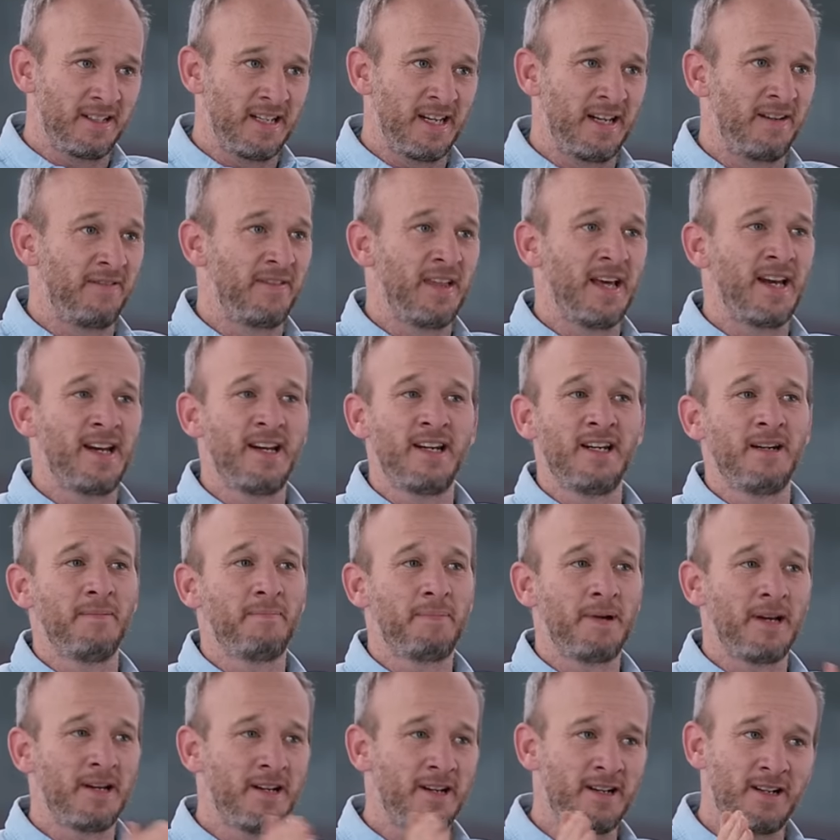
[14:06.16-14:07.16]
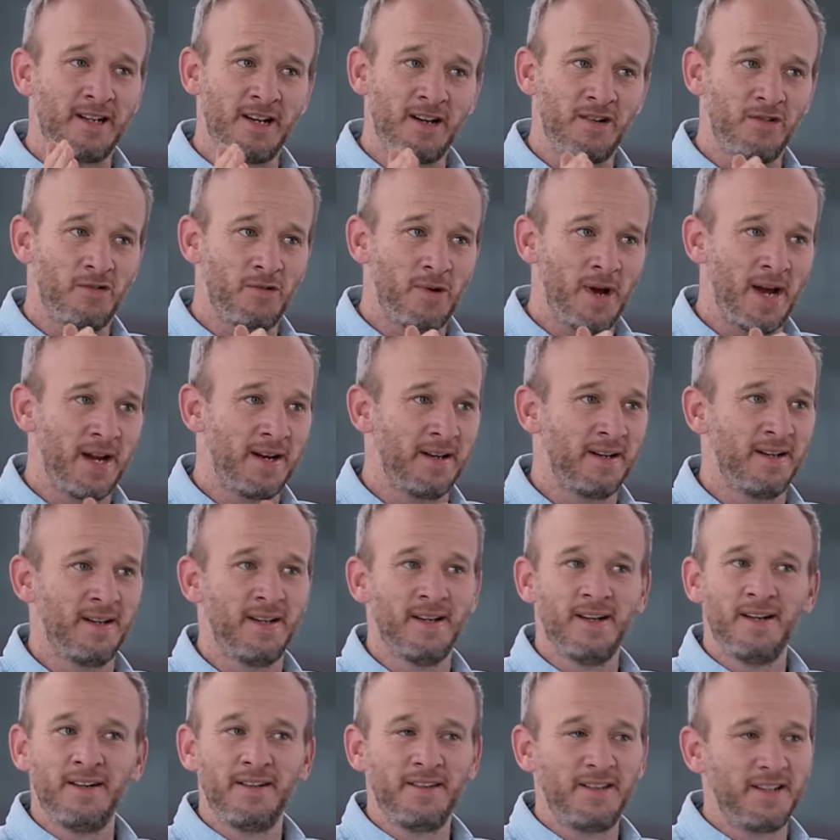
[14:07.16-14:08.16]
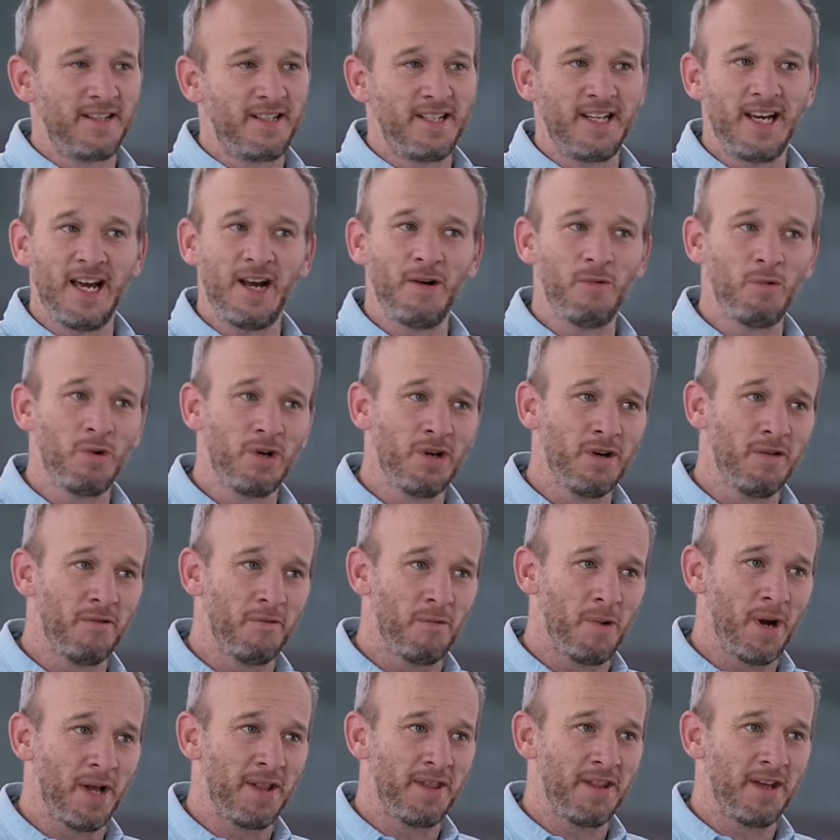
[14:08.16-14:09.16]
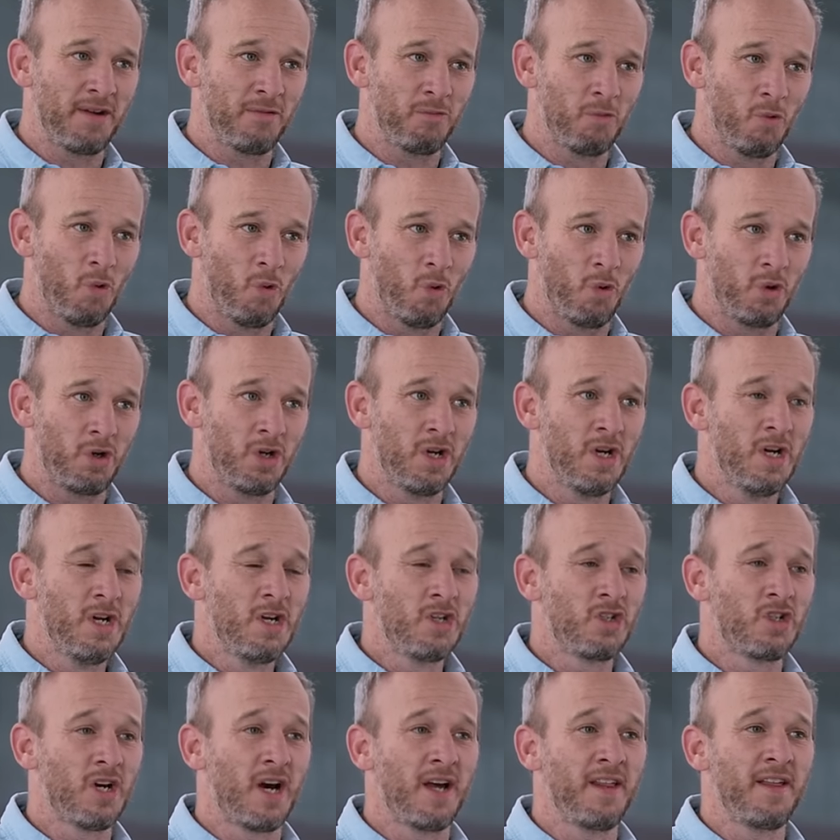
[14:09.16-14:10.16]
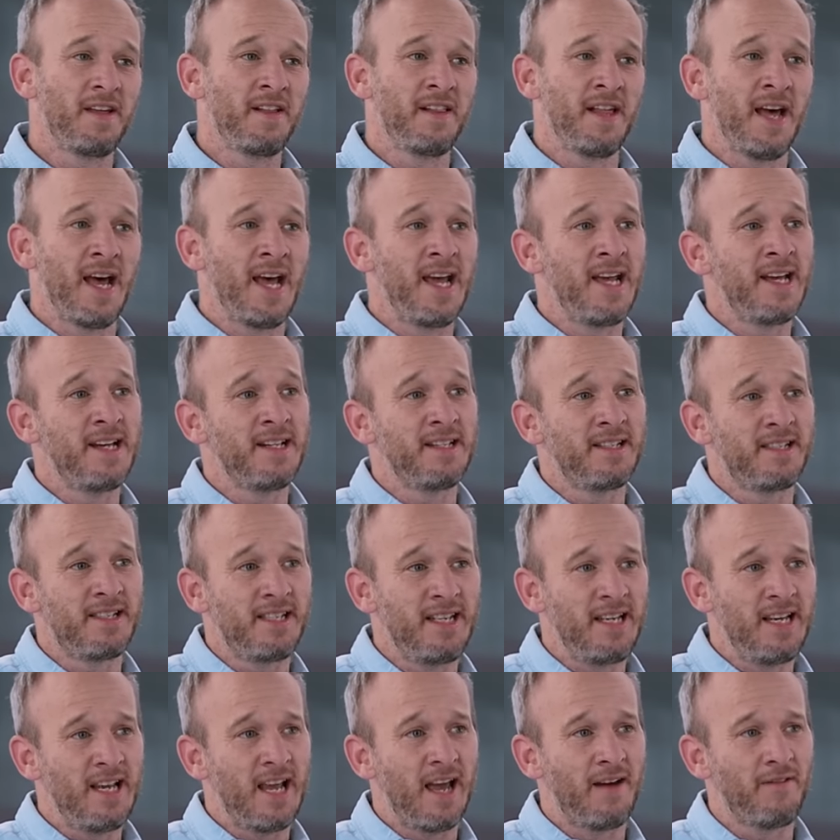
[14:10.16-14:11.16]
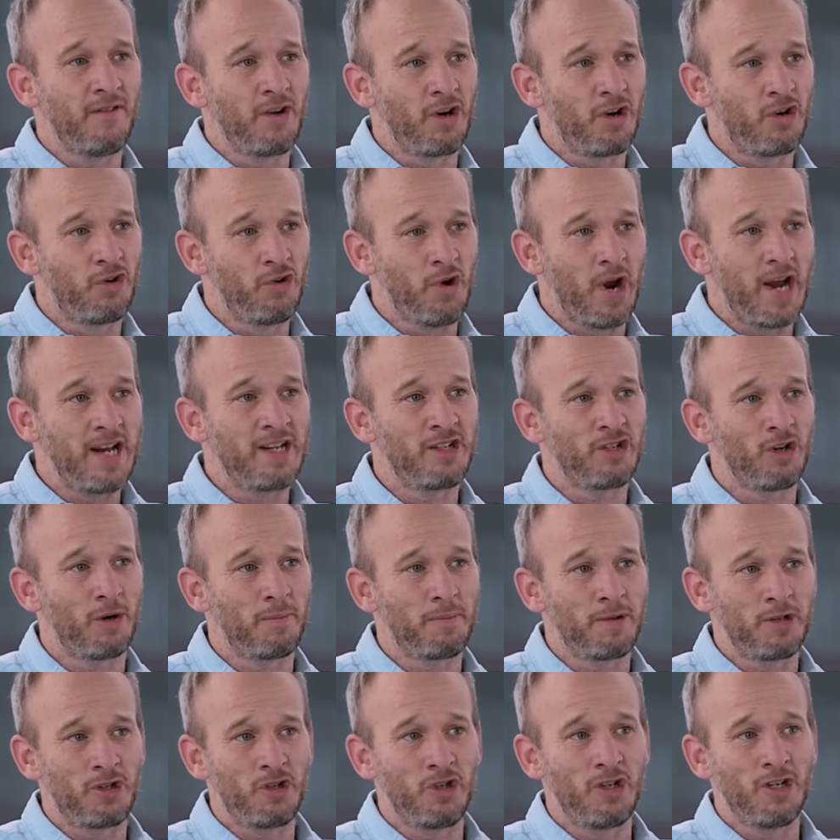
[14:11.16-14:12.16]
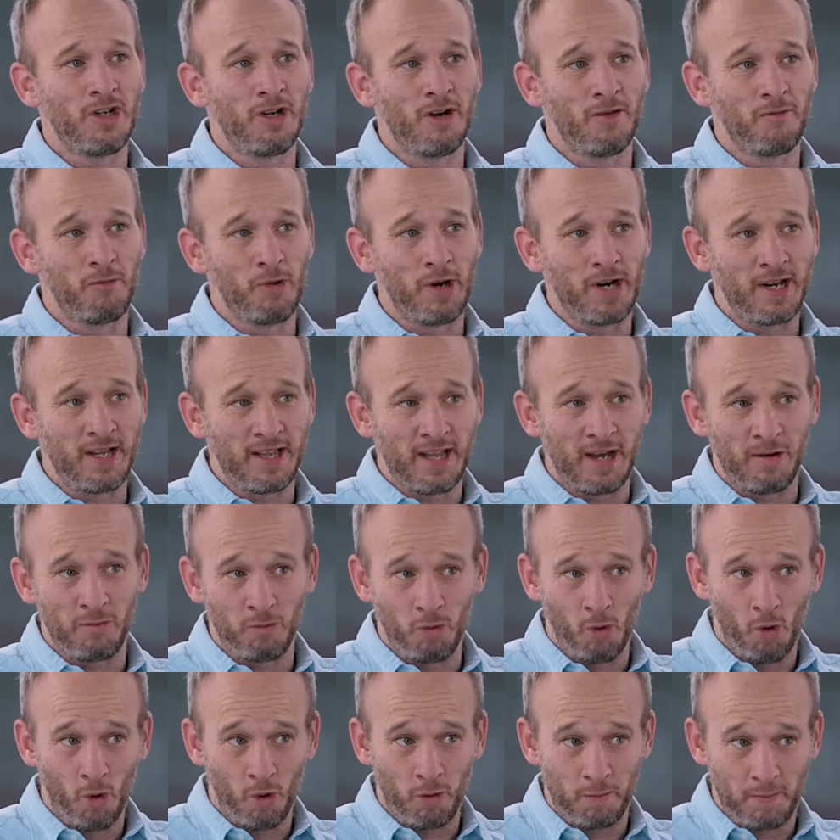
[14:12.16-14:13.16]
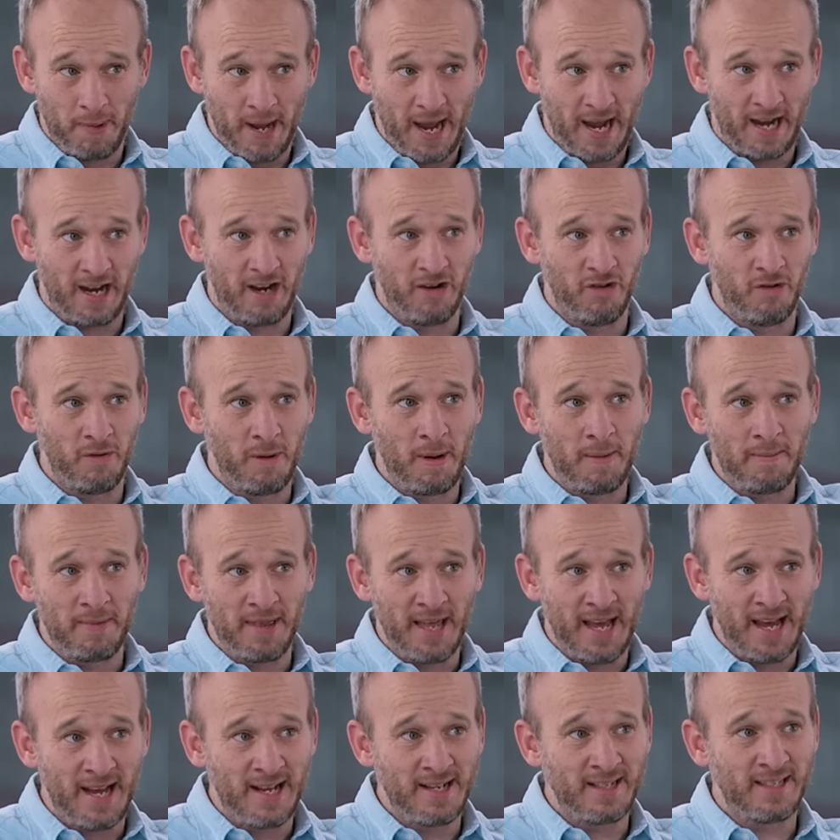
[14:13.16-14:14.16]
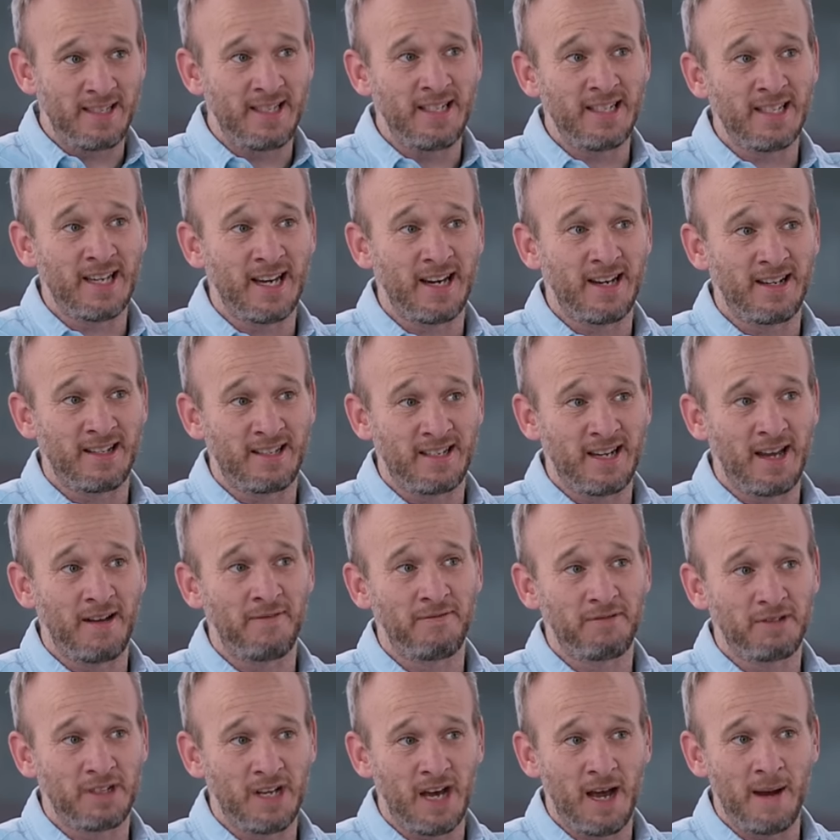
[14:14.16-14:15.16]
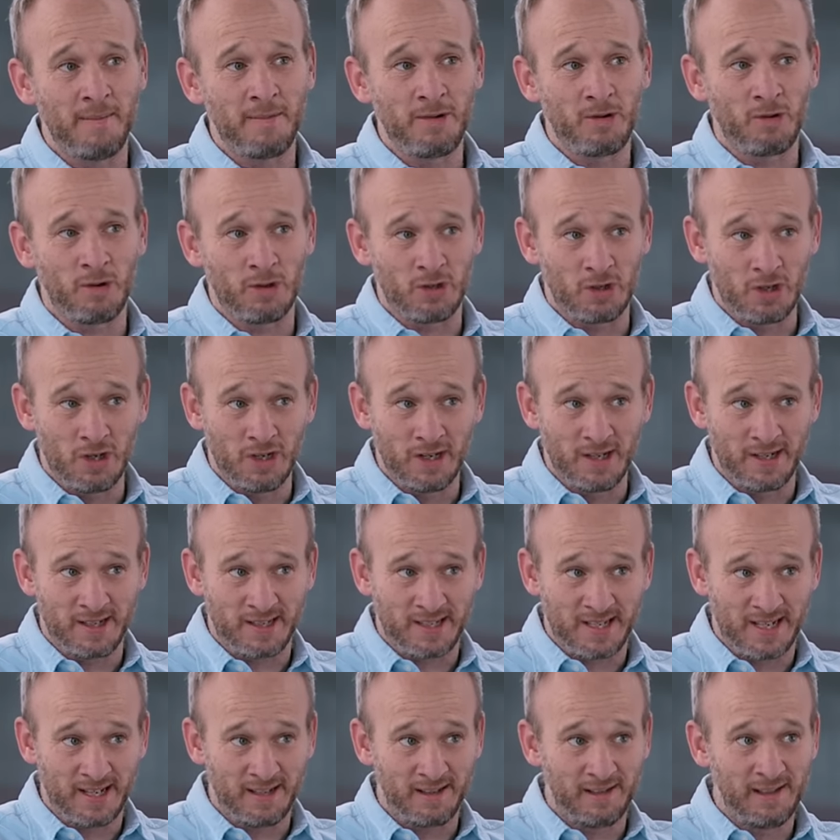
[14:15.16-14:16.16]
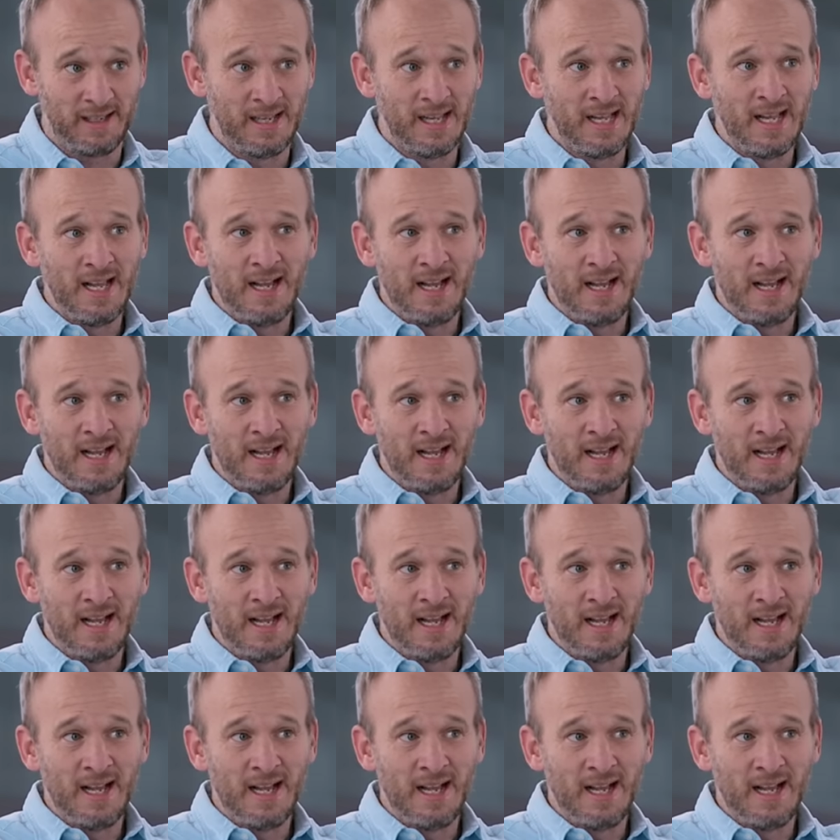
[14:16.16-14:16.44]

And if that independent didn't run, the DA wouldn't have won that ward. So I think the ANC have a great opportunity of winning that ward back. And remember, the ANC's had a tough time in KwaZulu-Natal.